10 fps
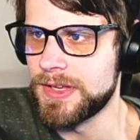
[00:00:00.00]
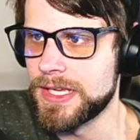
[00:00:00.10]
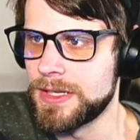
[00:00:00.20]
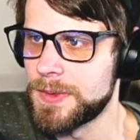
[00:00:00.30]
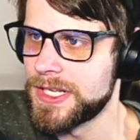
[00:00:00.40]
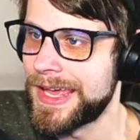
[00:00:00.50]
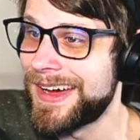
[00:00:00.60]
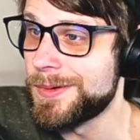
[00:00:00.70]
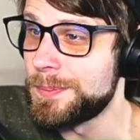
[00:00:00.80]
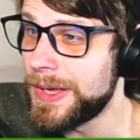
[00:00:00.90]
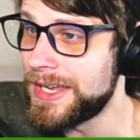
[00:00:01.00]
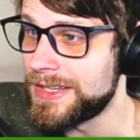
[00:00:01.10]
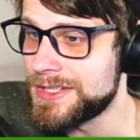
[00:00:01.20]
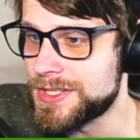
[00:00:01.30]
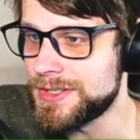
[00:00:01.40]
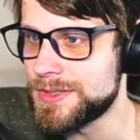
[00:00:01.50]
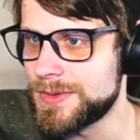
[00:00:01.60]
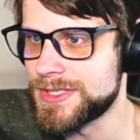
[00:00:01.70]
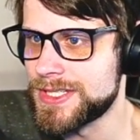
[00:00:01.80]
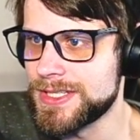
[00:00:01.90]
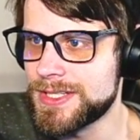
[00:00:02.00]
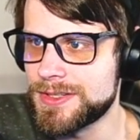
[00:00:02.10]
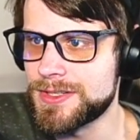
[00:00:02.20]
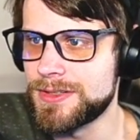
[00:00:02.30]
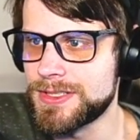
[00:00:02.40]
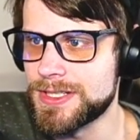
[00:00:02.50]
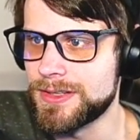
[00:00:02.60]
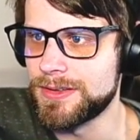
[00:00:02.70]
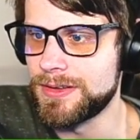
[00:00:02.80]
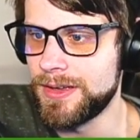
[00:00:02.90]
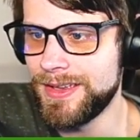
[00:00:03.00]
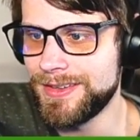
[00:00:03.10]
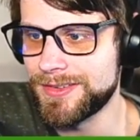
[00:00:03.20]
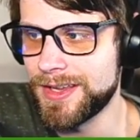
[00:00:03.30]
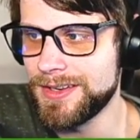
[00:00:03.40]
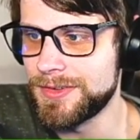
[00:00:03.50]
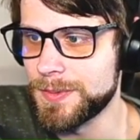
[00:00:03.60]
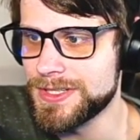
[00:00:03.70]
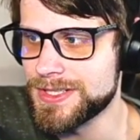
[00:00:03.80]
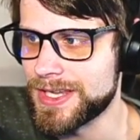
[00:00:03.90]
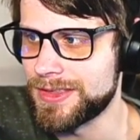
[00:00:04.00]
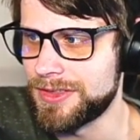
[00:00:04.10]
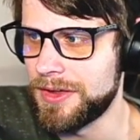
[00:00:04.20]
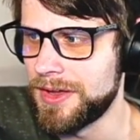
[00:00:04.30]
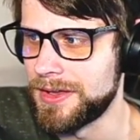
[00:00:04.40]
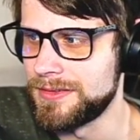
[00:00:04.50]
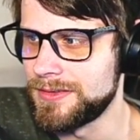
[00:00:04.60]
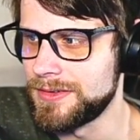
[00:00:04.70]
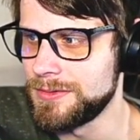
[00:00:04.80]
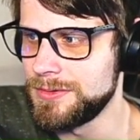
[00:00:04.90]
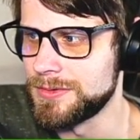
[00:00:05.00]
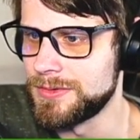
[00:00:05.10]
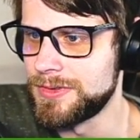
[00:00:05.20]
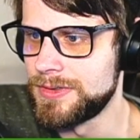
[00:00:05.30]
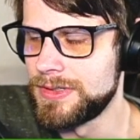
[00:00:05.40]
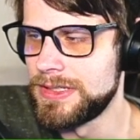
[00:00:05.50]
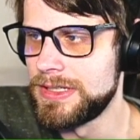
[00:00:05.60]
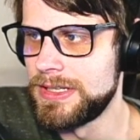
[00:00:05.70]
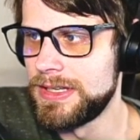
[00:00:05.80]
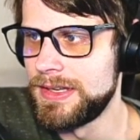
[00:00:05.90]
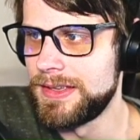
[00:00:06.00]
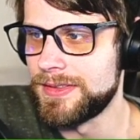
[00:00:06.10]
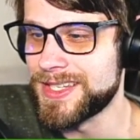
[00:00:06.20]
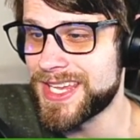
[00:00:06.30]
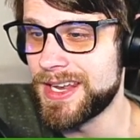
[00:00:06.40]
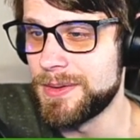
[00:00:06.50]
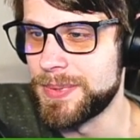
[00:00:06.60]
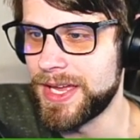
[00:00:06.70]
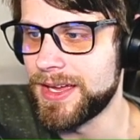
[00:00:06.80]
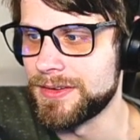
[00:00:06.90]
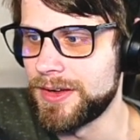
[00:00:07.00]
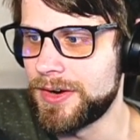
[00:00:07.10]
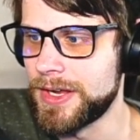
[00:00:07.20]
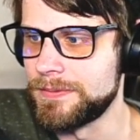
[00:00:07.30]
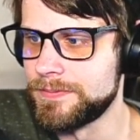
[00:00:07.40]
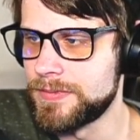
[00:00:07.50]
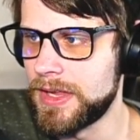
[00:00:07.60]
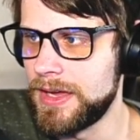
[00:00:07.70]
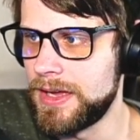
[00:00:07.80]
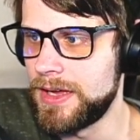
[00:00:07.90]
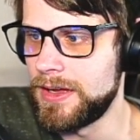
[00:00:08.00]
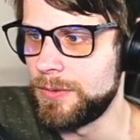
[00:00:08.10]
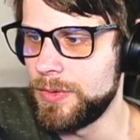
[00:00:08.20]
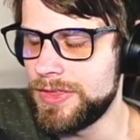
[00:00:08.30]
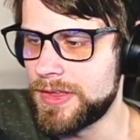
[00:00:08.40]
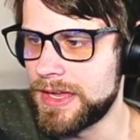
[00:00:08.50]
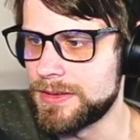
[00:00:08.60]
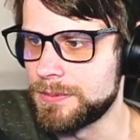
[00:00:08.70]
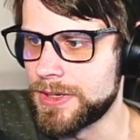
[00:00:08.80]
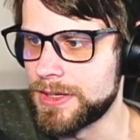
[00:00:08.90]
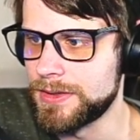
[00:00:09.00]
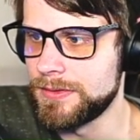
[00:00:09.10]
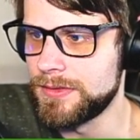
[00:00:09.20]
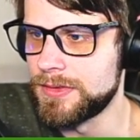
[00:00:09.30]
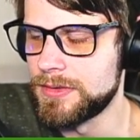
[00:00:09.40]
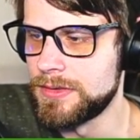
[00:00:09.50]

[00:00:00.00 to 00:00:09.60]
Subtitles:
anybody out, but it should do a decent chunk to the, it's not as much as I thought. Ooh, that's kind of bad. All right, with that in mind,